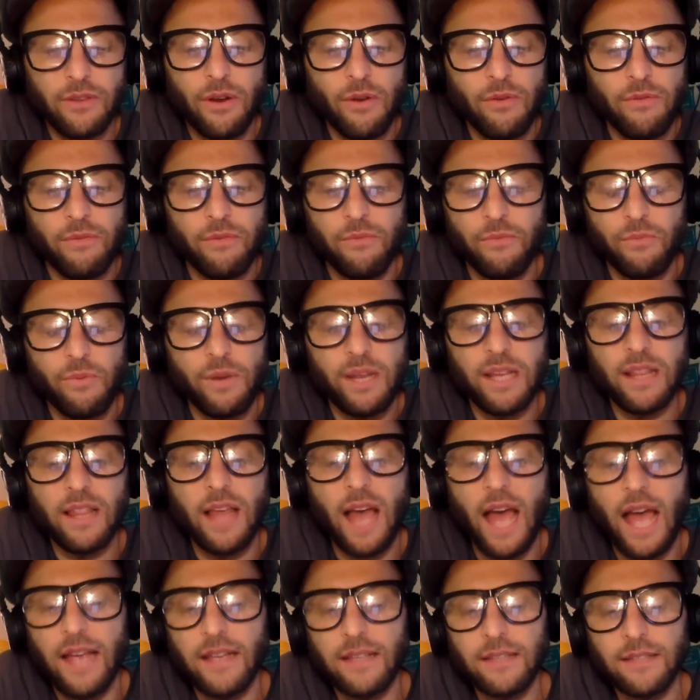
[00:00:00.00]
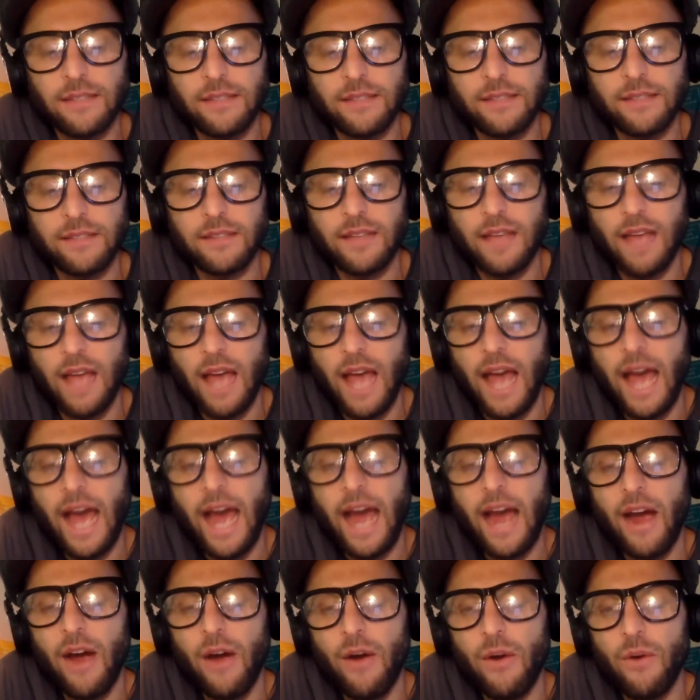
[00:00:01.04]
don't realize
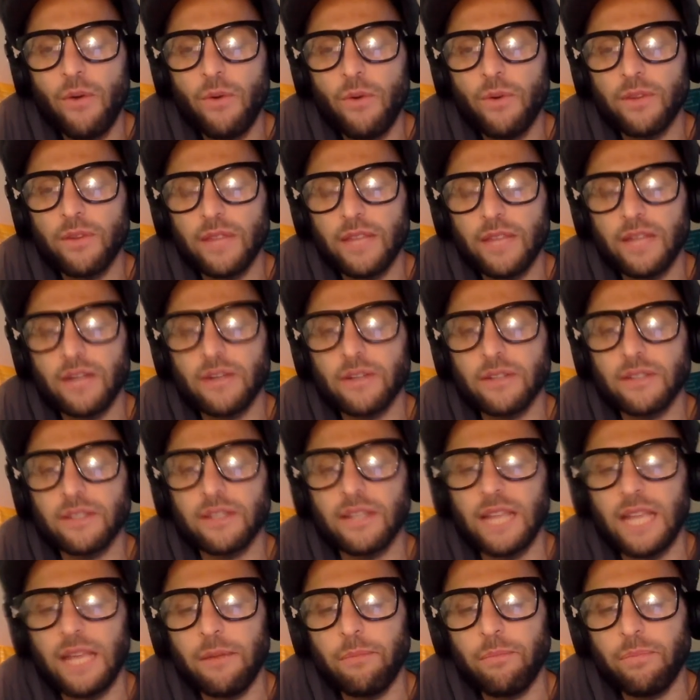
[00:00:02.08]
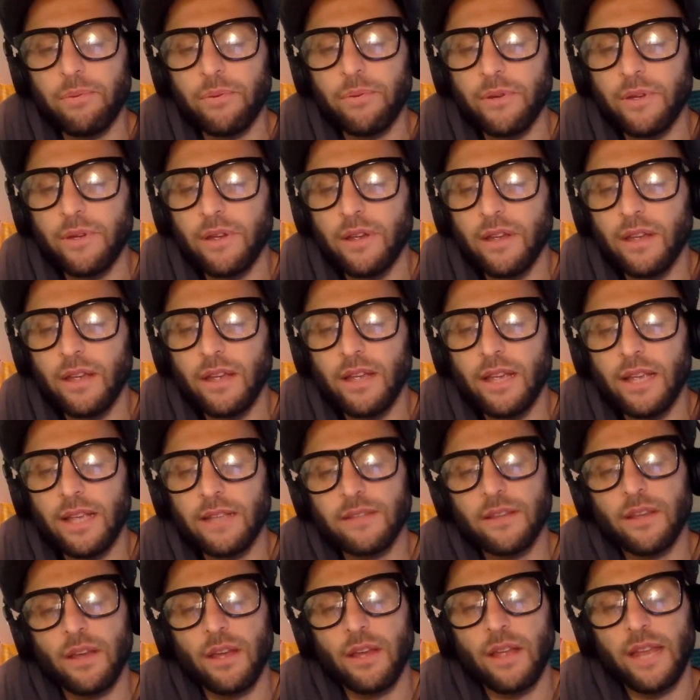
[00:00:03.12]
how little sleep
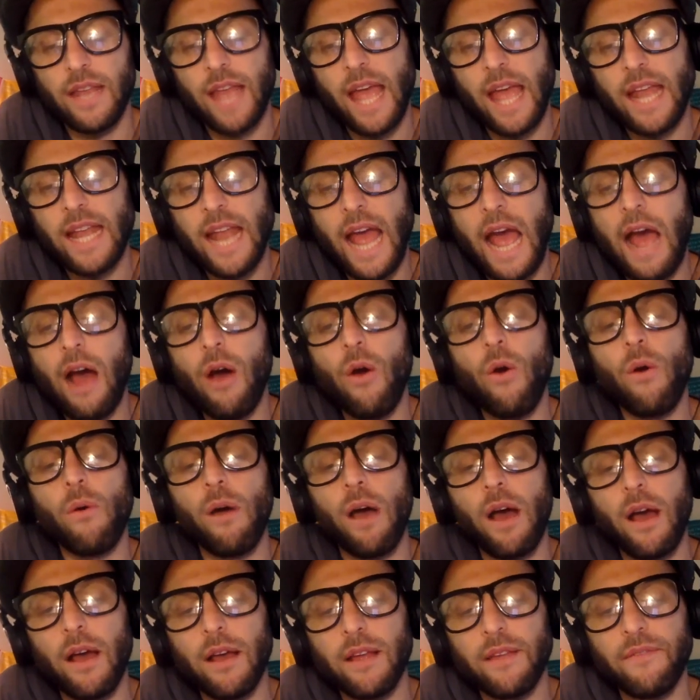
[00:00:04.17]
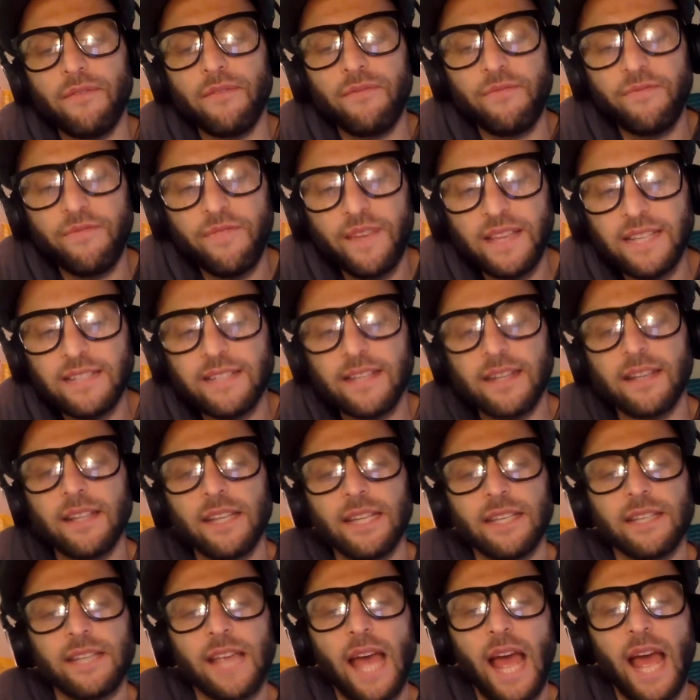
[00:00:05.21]
is and how
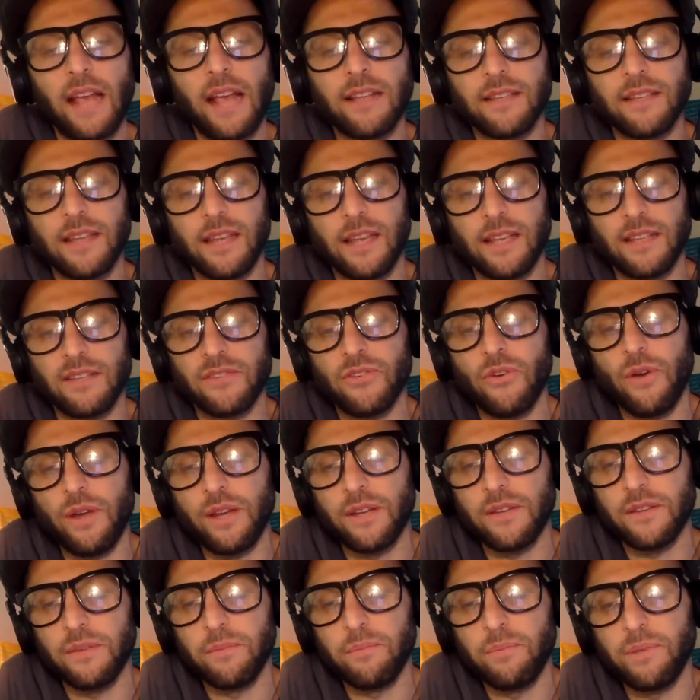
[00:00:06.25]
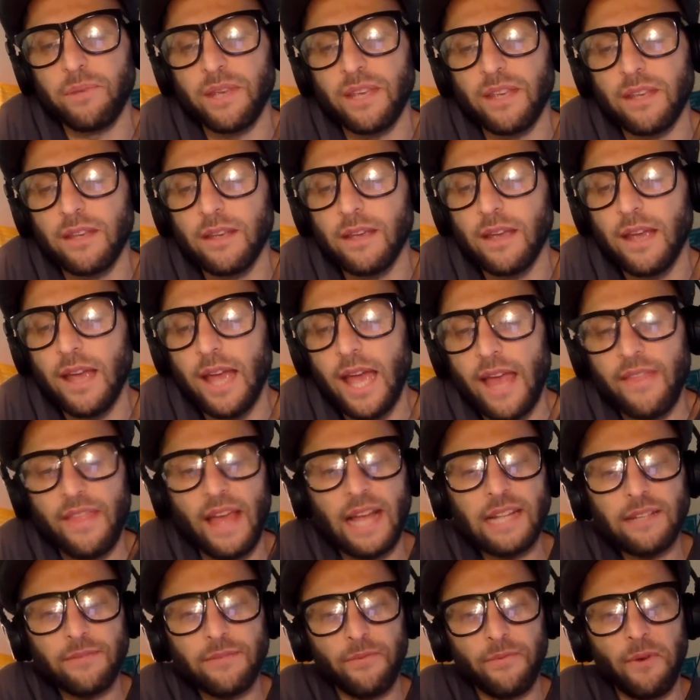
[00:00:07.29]
physically taxing it's going to be. And
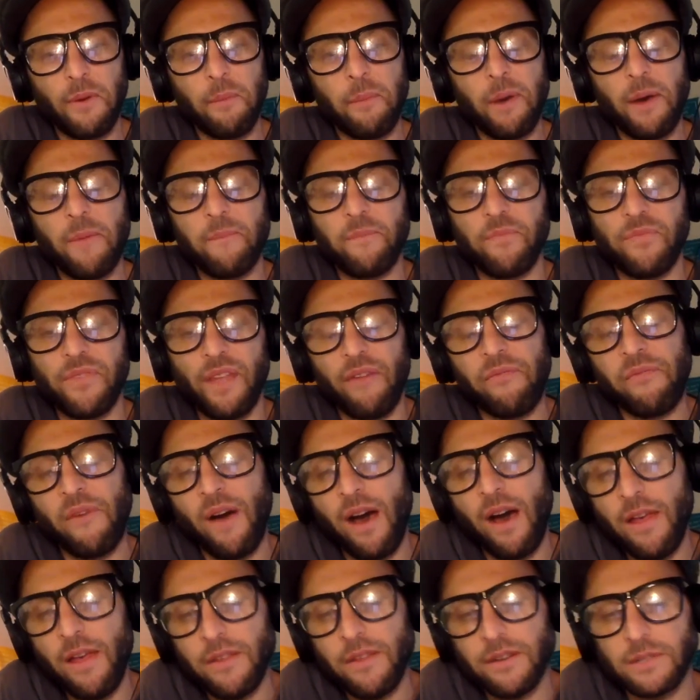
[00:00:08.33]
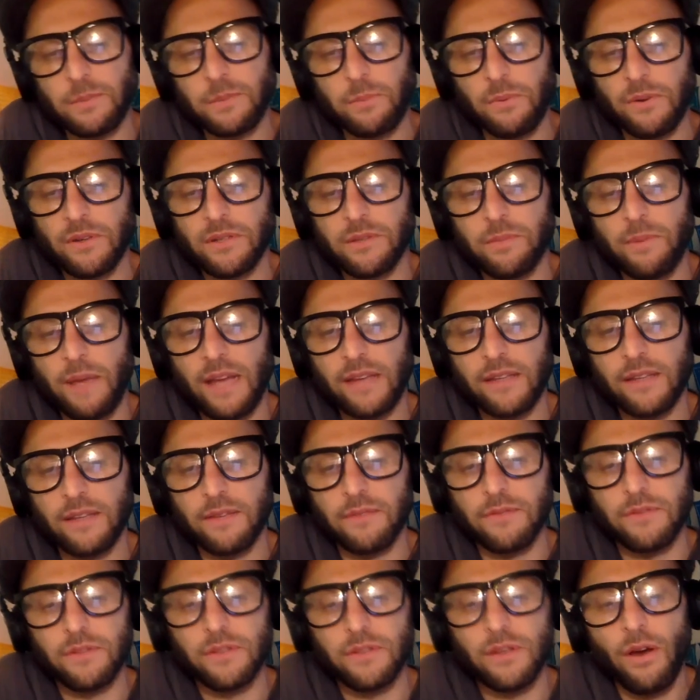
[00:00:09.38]
that's from a father's
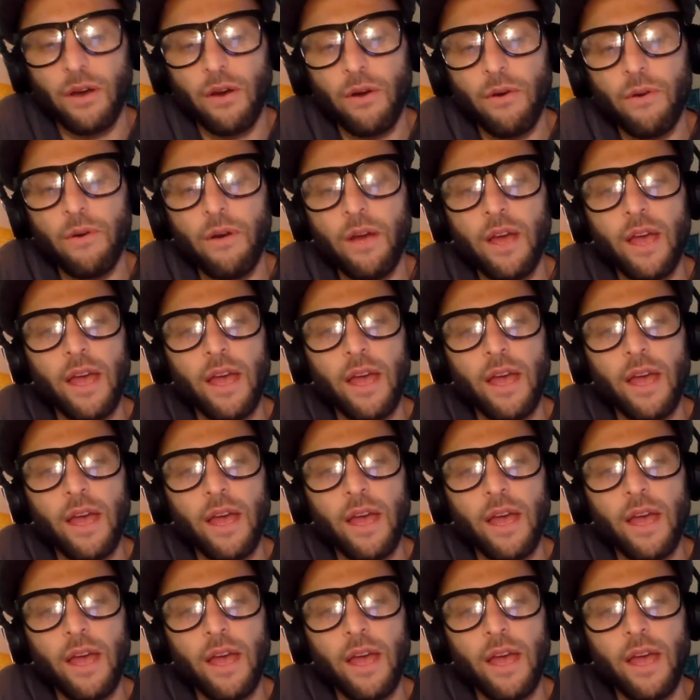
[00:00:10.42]
perspective. So